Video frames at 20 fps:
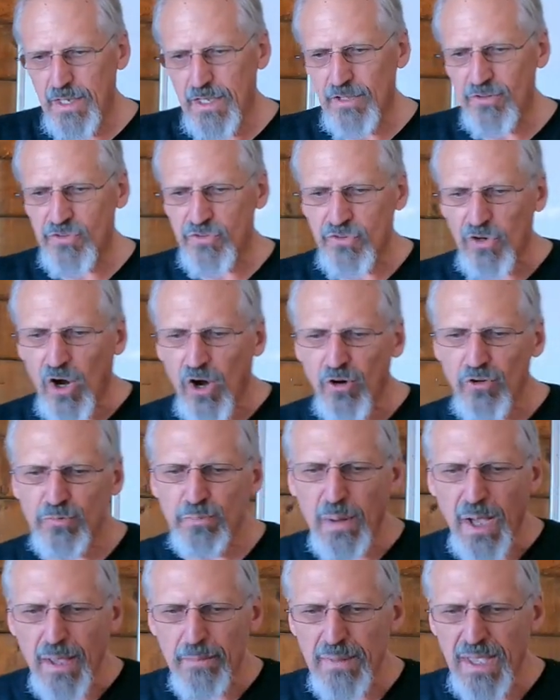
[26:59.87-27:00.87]
It starts
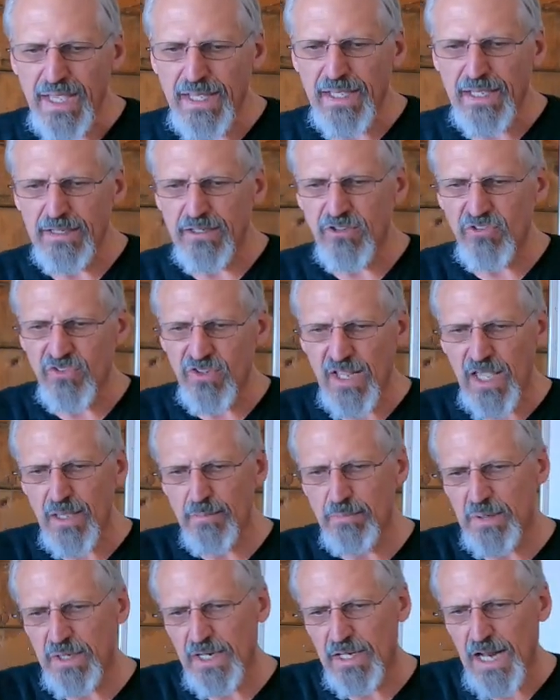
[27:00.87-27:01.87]
by making a
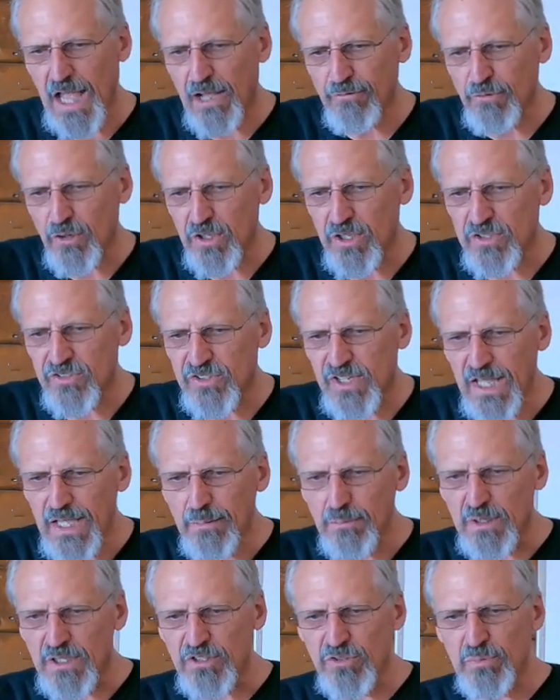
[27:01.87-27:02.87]
statement, and after the statement